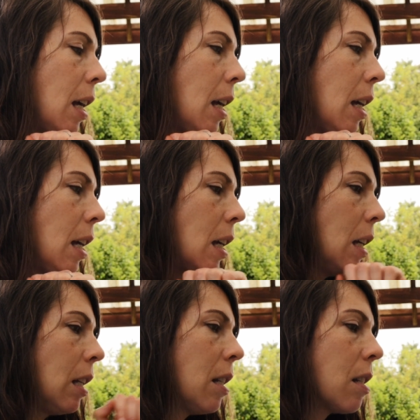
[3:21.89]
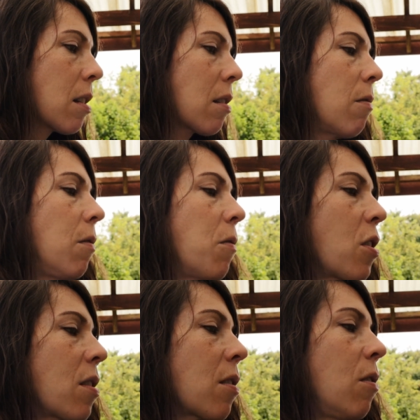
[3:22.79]
and we've
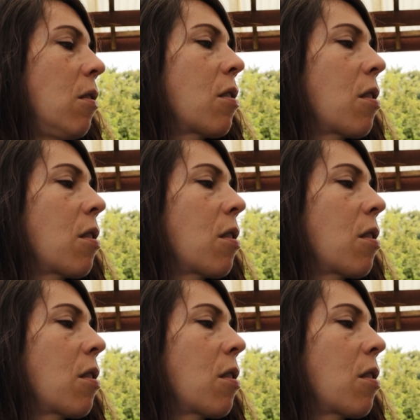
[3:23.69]
just got